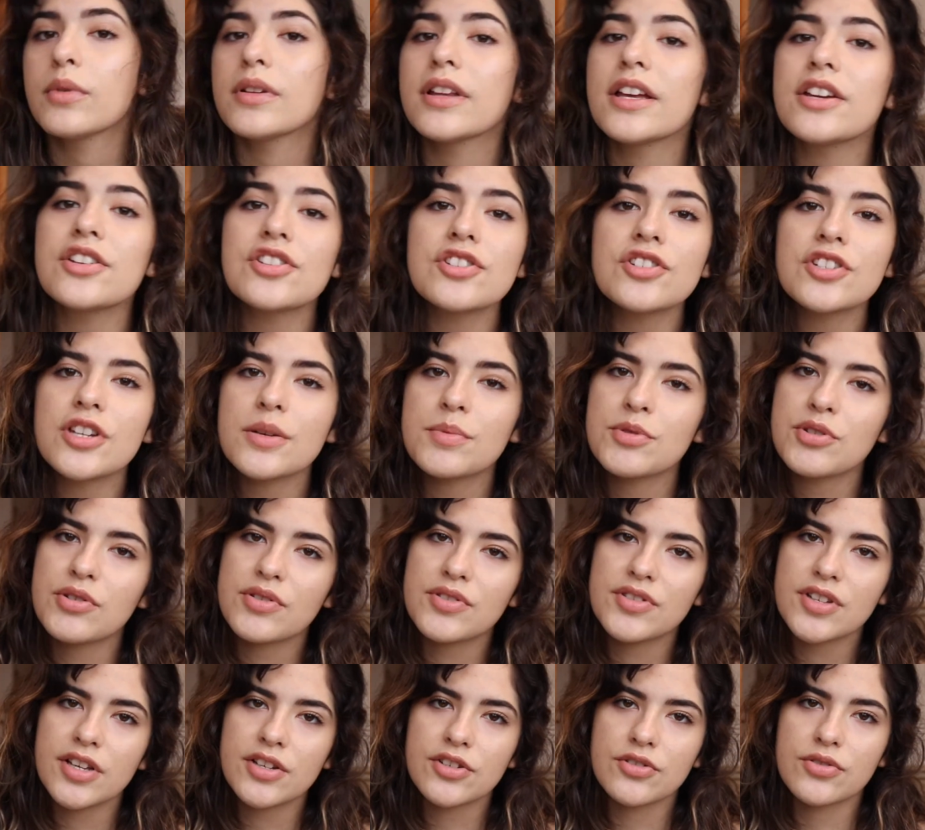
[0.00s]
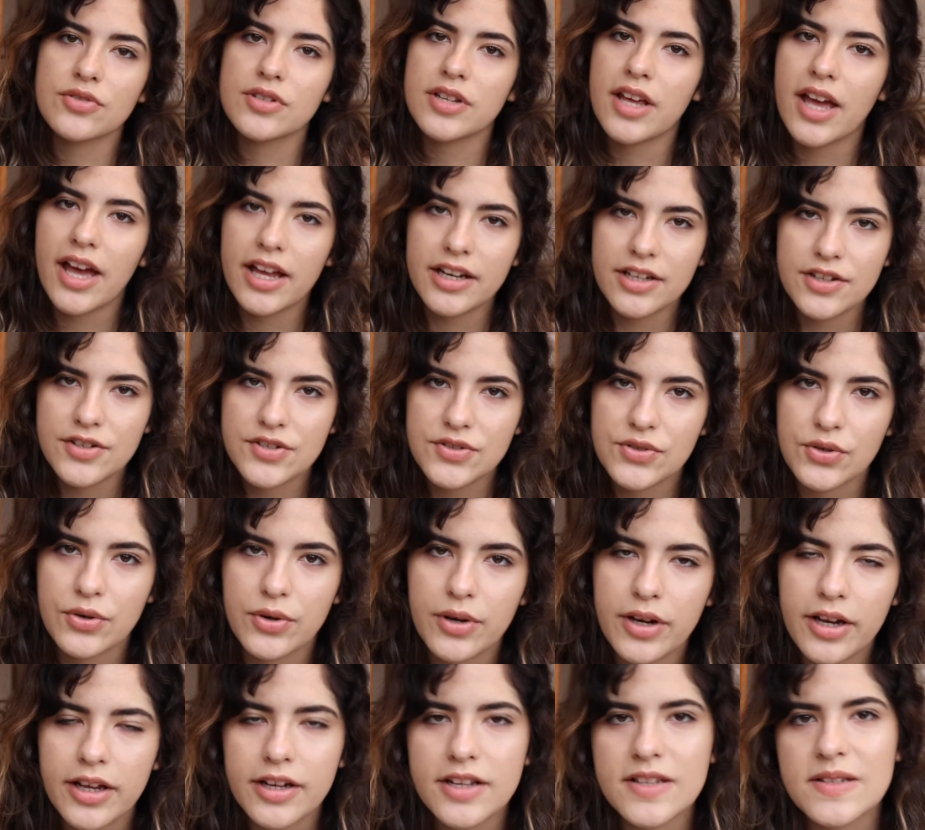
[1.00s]
Relationships are essential to any
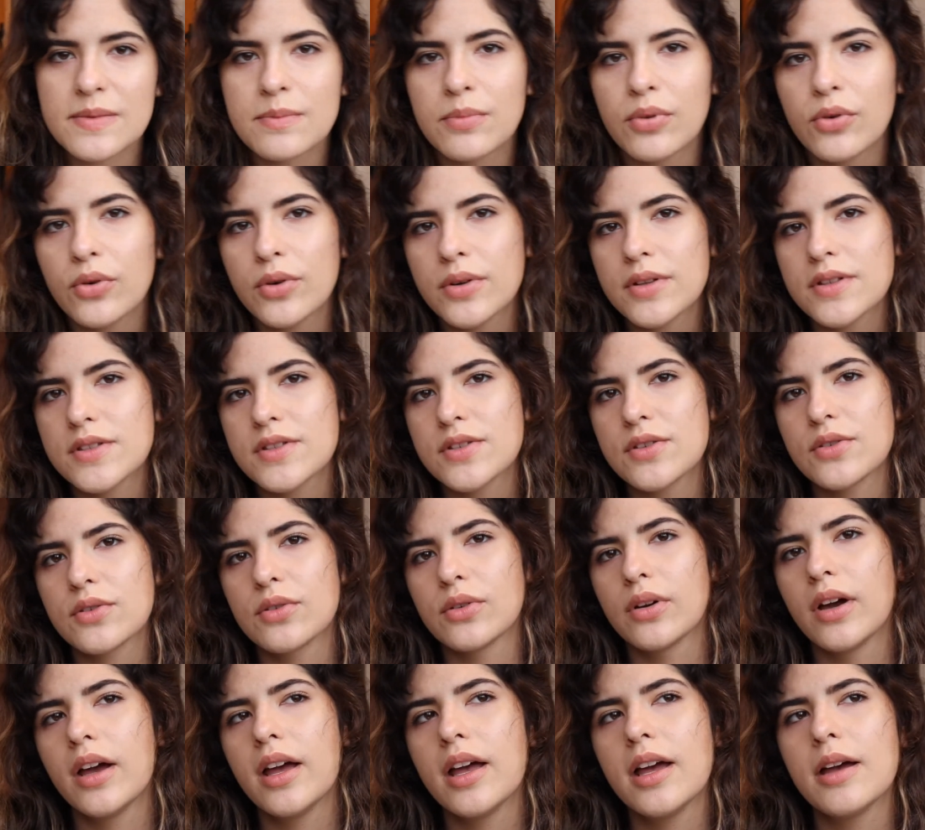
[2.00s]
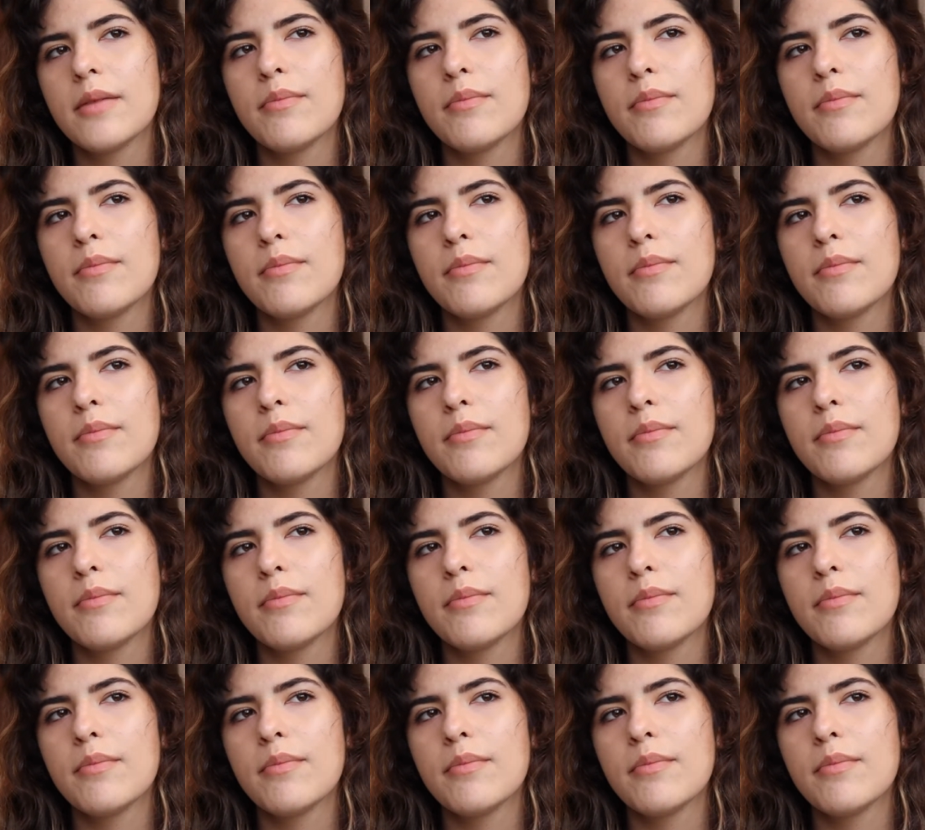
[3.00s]
story, and it's important to